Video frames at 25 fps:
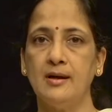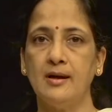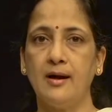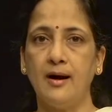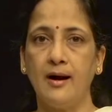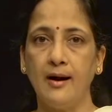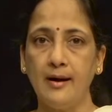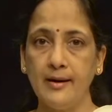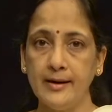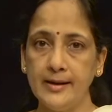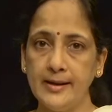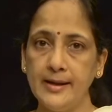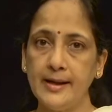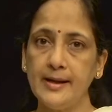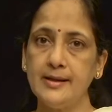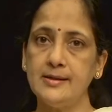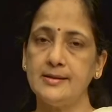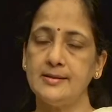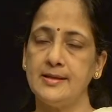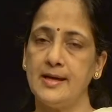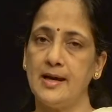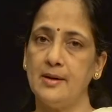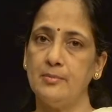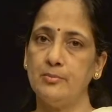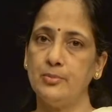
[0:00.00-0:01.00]

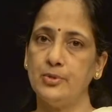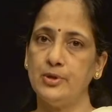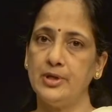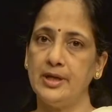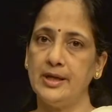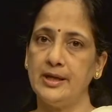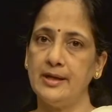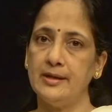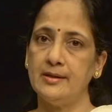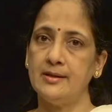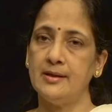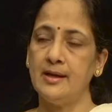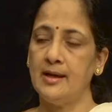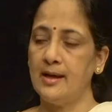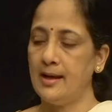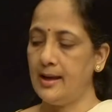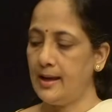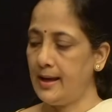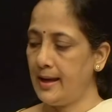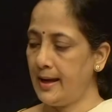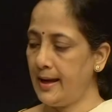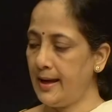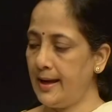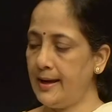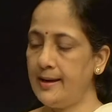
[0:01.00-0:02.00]
cardiac tamponade,
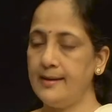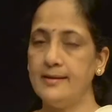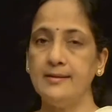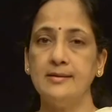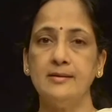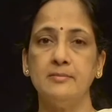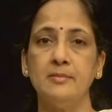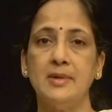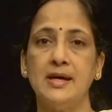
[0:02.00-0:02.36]
and